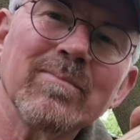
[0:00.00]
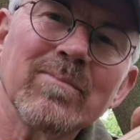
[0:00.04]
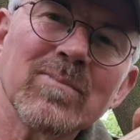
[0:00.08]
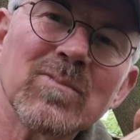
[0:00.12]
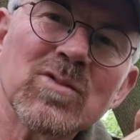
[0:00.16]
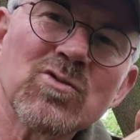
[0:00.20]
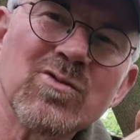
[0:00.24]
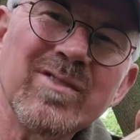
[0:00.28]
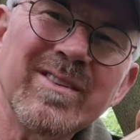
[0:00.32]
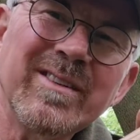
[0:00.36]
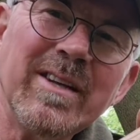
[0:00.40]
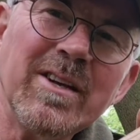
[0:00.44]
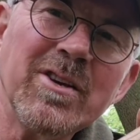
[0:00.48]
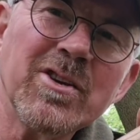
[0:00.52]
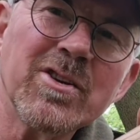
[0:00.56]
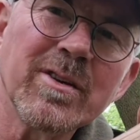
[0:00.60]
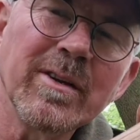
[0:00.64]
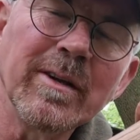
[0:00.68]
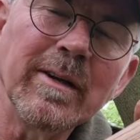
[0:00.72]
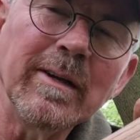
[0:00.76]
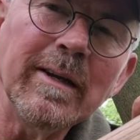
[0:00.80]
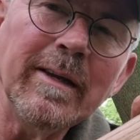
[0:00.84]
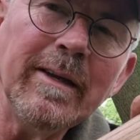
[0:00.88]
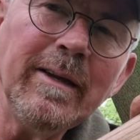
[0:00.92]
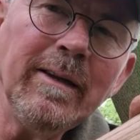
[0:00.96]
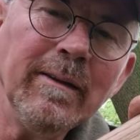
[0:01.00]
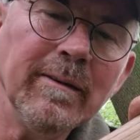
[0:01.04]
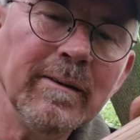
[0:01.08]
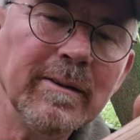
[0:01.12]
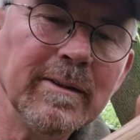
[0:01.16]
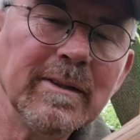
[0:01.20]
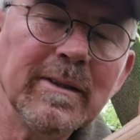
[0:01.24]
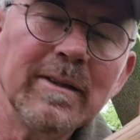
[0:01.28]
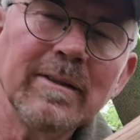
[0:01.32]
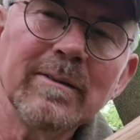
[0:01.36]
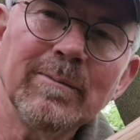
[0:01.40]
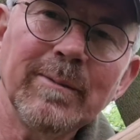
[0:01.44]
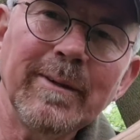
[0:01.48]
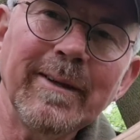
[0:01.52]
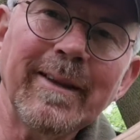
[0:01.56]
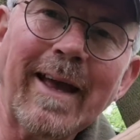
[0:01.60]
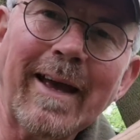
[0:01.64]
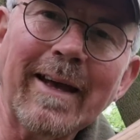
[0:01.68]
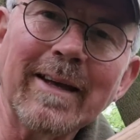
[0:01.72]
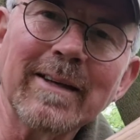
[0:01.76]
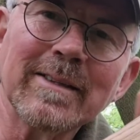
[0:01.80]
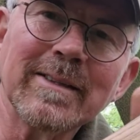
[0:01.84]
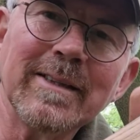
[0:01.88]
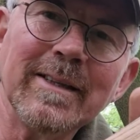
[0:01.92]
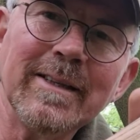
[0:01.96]
traditionally with
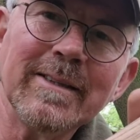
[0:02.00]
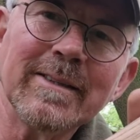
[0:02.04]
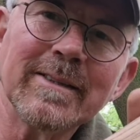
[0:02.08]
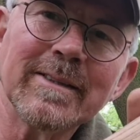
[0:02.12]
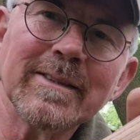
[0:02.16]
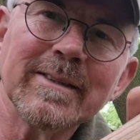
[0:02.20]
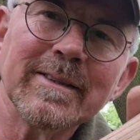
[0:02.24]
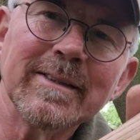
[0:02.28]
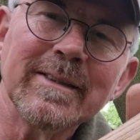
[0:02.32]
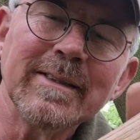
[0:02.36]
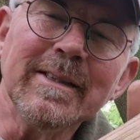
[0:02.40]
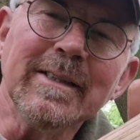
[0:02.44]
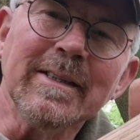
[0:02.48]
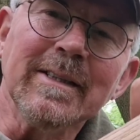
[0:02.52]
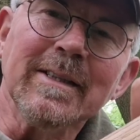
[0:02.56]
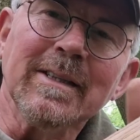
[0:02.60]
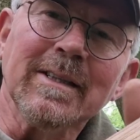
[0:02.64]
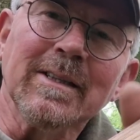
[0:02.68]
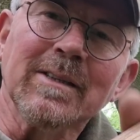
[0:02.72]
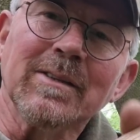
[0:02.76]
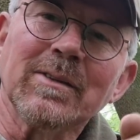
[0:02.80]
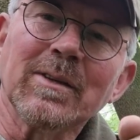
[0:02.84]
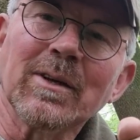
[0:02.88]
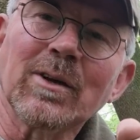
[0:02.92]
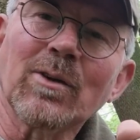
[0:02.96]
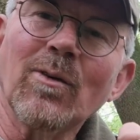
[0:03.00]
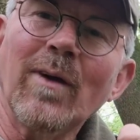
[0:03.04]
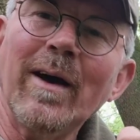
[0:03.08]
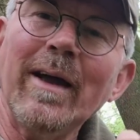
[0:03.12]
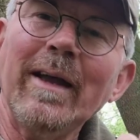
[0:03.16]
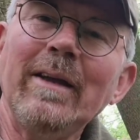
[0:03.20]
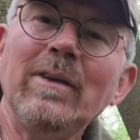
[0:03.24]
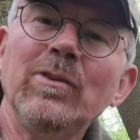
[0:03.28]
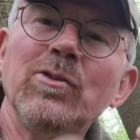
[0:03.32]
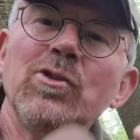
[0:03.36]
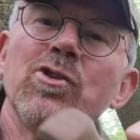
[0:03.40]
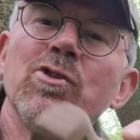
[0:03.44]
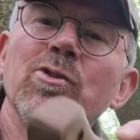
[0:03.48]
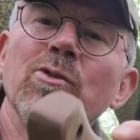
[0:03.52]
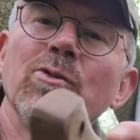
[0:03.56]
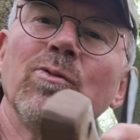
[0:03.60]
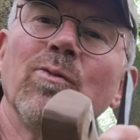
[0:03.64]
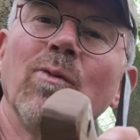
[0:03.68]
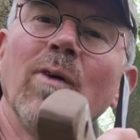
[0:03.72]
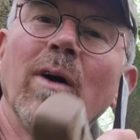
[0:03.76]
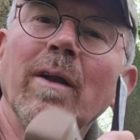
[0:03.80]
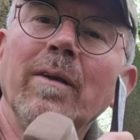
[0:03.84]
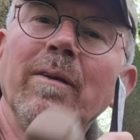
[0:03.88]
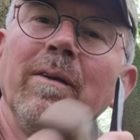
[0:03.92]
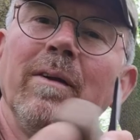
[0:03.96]
axes the grain should
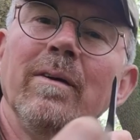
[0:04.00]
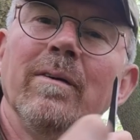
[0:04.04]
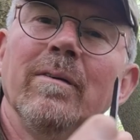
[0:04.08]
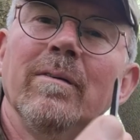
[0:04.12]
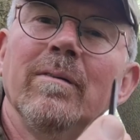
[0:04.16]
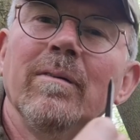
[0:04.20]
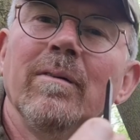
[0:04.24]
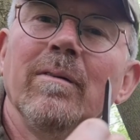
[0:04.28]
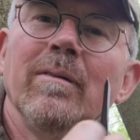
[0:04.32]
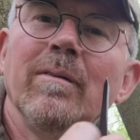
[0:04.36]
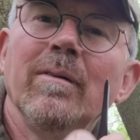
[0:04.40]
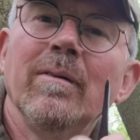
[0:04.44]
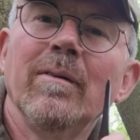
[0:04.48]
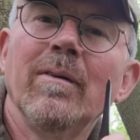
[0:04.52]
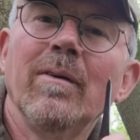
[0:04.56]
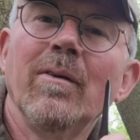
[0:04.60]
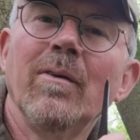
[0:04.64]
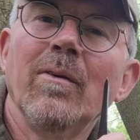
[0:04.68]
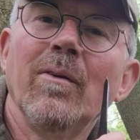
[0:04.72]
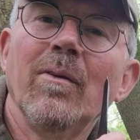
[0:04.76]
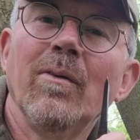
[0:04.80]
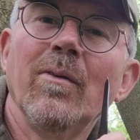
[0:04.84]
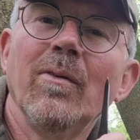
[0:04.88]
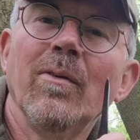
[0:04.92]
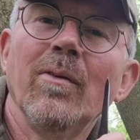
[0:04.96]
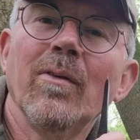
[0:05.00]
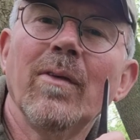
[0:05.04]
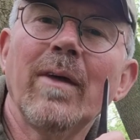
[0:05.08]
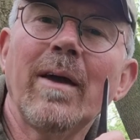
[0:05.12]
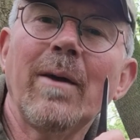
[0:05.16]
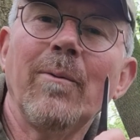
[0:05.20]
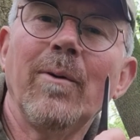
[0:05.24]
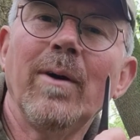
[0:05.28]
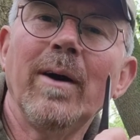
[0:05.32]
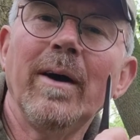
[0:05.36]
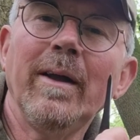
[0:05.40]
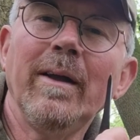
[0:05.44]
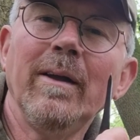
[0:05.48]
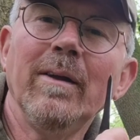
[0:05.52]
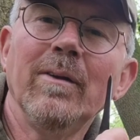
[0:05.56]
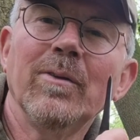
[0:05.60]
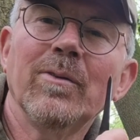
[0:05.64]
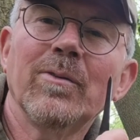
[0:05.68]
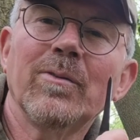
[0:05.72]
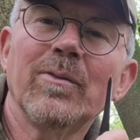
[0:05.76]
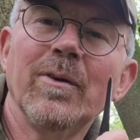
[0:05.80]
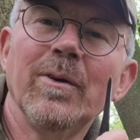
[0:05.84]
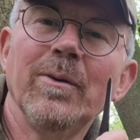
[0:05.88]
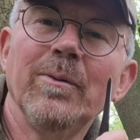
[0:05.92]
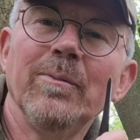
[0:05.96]
run that way
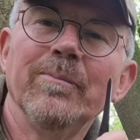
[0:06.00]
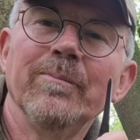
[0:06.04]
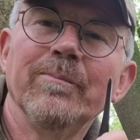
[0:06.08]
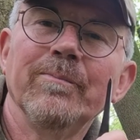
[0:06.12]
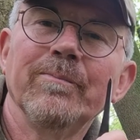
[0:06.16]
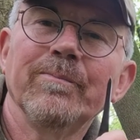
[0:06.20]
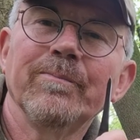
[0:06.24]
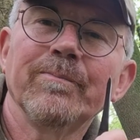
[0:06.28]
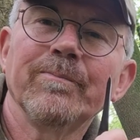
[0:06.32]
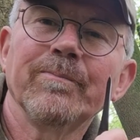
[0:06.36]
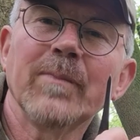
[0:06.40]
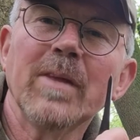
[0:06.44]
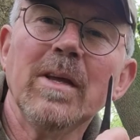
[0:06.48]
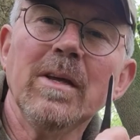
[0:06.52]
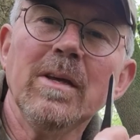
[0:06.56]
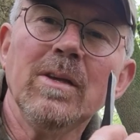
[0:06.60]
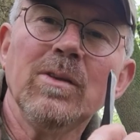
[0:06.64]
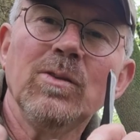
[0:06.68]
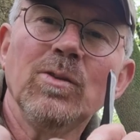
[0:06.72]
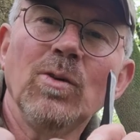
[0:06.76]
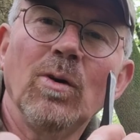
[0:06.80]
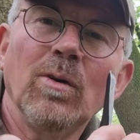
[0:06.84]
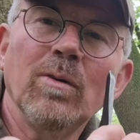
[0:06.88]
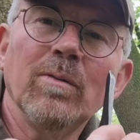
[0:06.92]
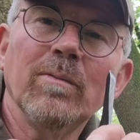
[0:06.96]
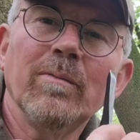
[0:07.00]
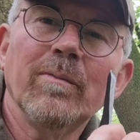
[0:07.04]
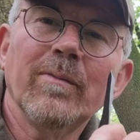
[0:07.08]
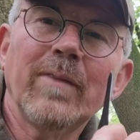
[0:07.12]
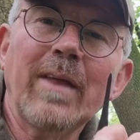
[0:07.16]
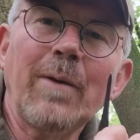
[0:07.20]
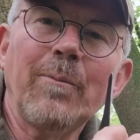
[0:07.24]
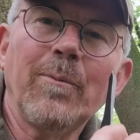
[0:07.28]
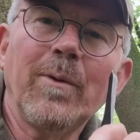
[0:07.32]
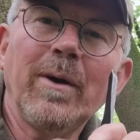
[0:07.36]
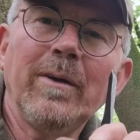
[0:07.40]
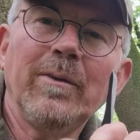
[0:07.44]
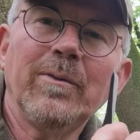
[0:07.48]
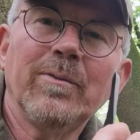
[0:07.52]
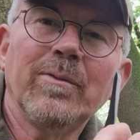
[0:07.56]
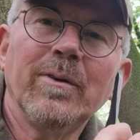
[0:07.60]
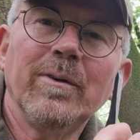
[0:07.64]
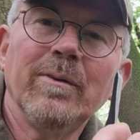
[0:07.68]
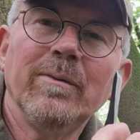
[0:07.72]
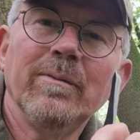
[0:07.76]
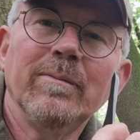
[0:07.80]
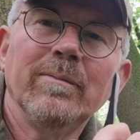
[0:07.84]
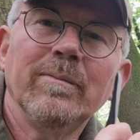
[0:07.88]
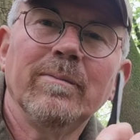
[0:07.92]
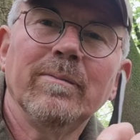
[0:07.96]
through, not that way through,
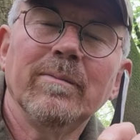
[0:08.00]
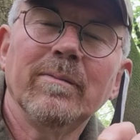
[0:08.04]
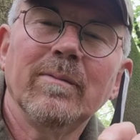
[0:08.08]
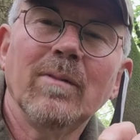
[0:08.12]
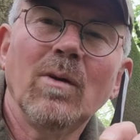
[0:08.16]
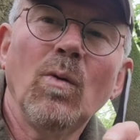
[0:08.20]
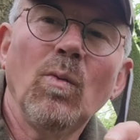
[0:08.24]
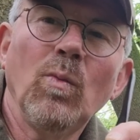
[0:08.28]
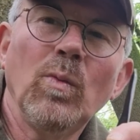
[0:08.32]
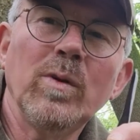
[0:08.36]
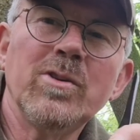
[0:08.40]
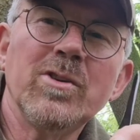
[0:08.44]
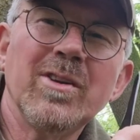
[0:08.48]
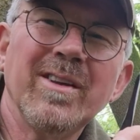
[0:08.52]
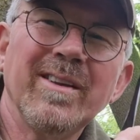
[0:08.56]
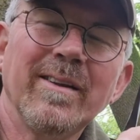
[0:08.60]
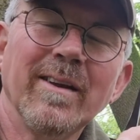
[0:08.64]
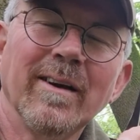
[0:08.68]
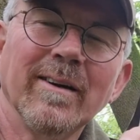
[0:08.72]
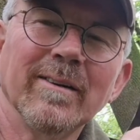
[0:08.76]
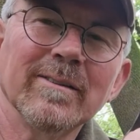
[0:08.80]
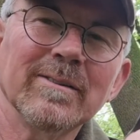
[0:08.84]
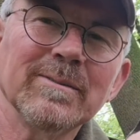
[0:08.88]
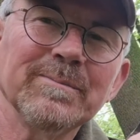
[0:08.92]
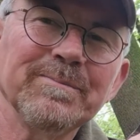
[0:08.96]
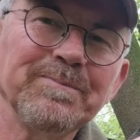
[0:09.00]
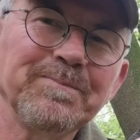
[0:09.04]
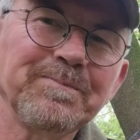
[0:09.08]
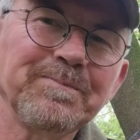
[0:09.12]
which it does.